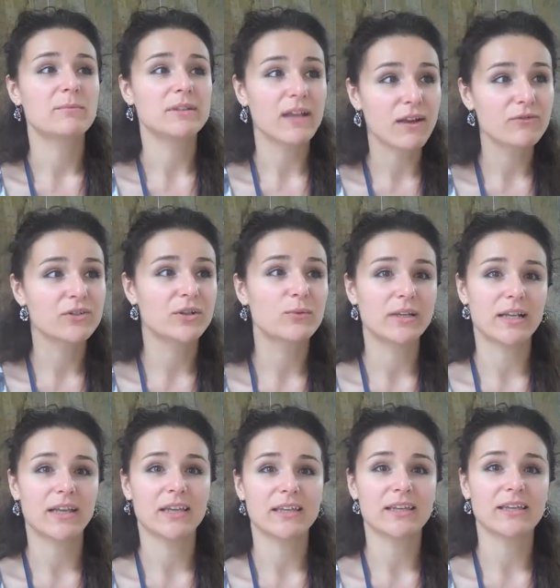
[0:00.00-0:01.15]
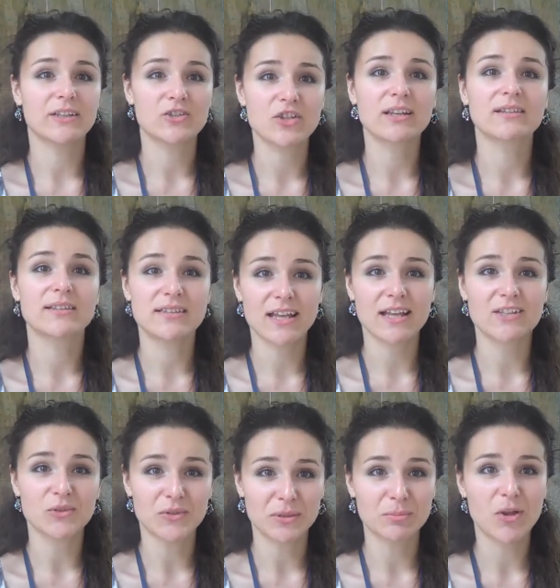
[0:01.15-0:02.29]
But after, when I checked the
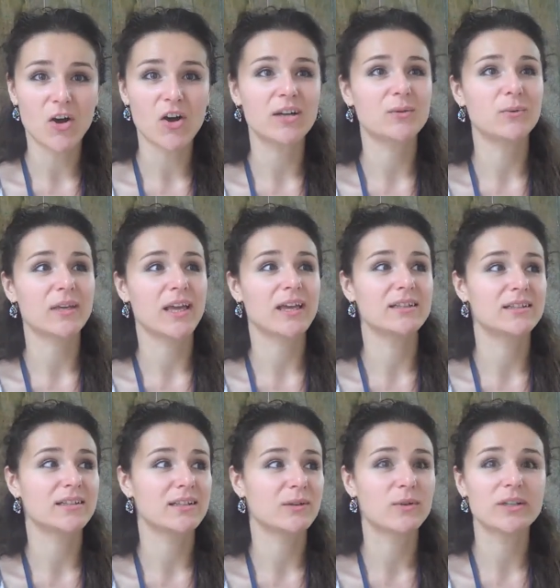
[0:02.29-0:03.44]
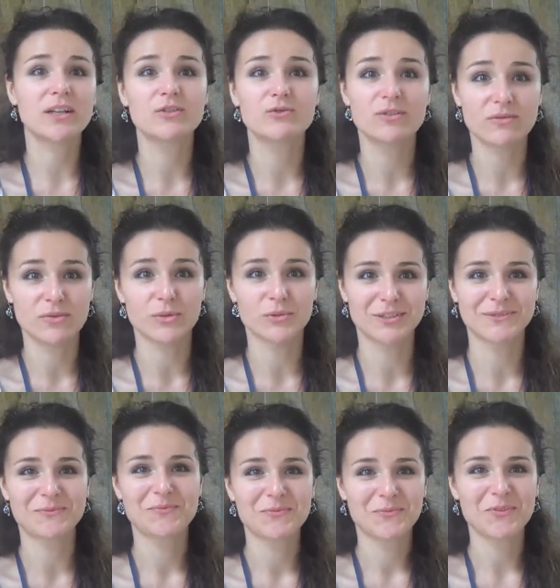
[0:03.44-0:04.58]
stats on the blog, we had uh, one hundred
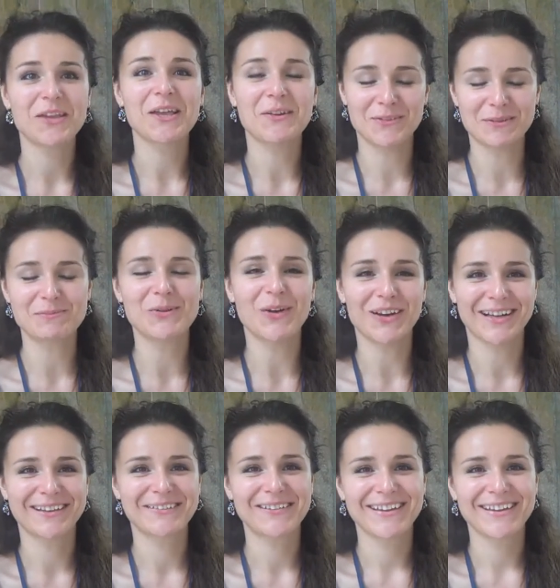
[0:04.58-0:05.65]
views of the blog.